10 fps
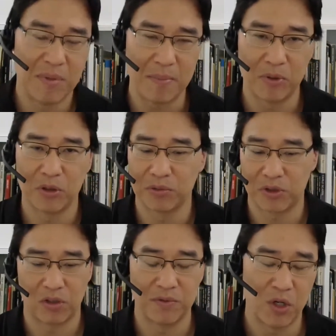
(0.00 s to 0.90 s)
People
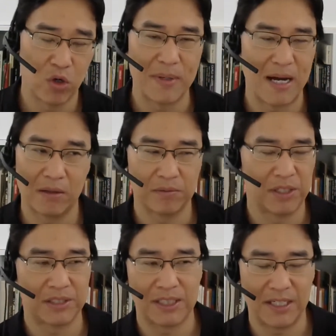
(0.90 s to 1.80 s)
sort of know about,
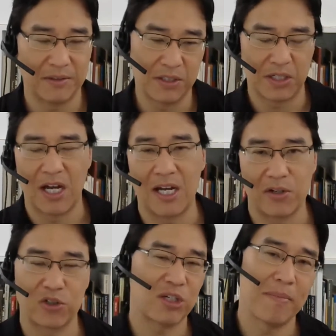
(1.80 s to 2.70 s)
let's say,
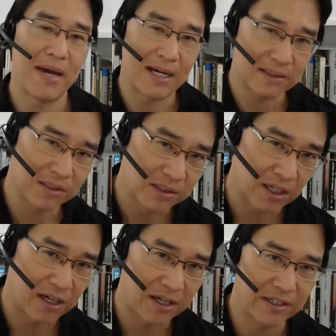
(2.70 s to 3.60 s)
design or schematic
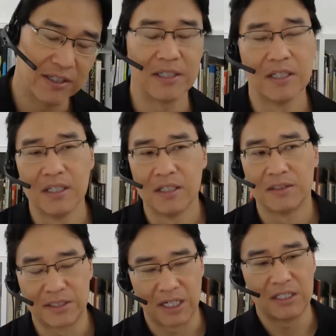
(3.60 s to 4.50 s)
design and
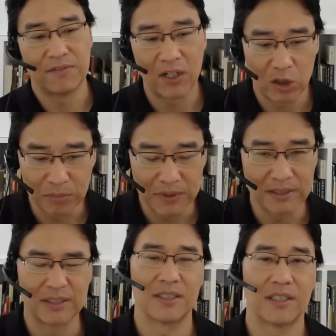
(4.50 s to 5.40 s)
design
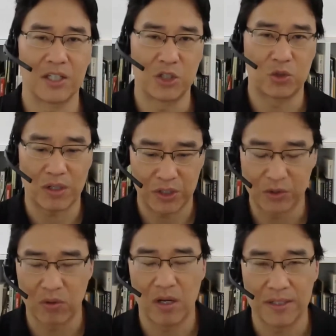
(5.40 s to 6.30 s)
development,
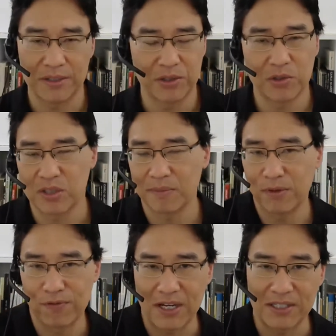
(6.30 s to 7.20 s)
construction drawings. These are
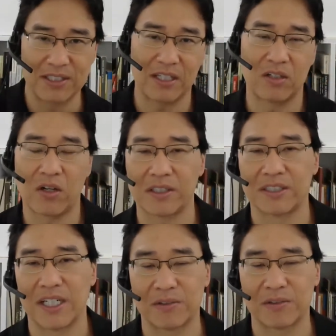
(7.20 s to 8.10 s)
some of the phases that an
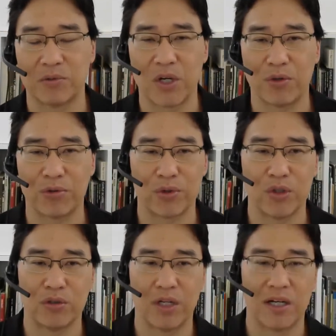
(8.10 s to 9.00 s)
architect will go
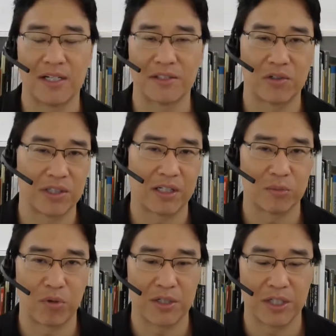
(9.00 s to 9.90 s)
through as they're
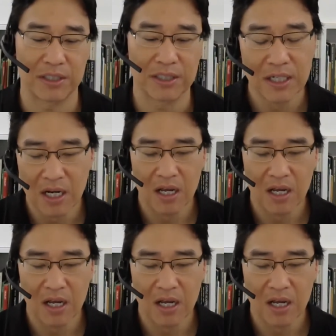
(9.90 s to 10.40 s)
designing the project.